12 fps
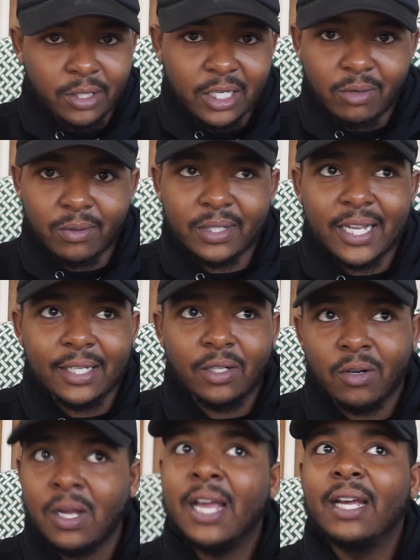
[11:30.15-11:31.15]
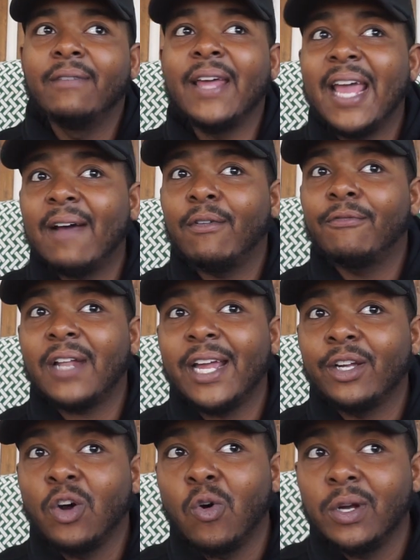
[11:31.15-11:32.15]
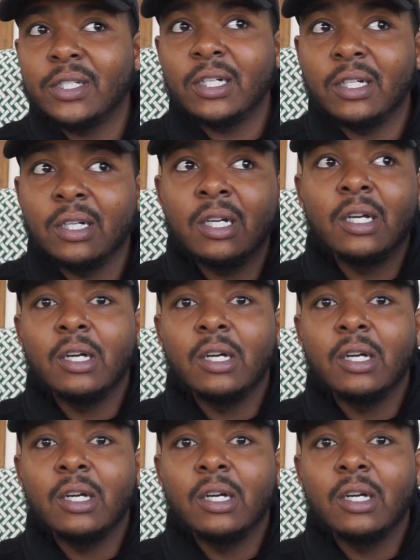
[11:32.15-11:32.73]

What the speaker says: You dig what I'm saying? So if they have a flight going to